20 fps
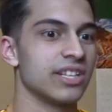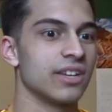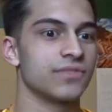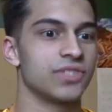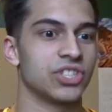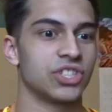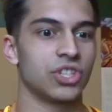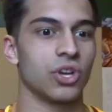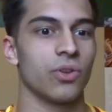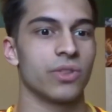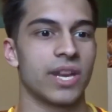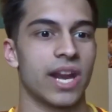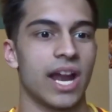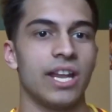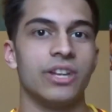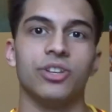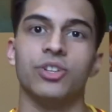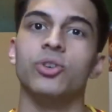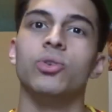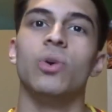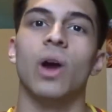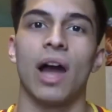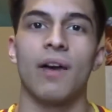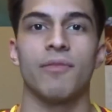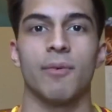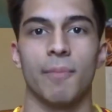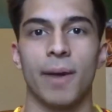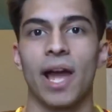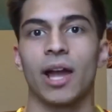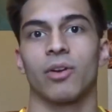enough to show that I do
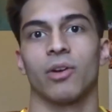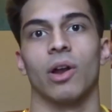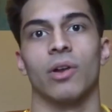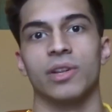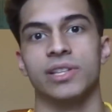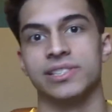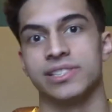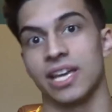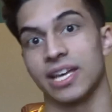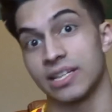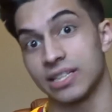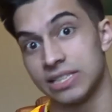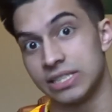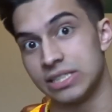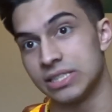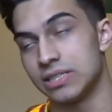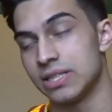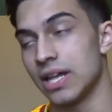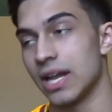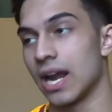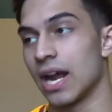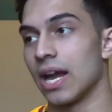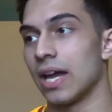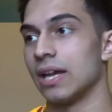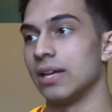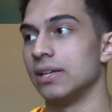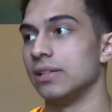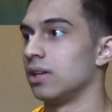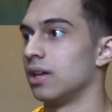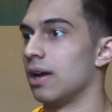have a background in technique, that
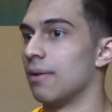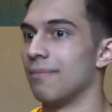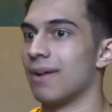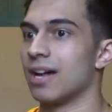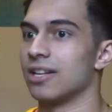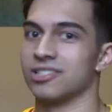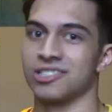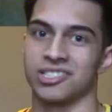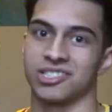I am not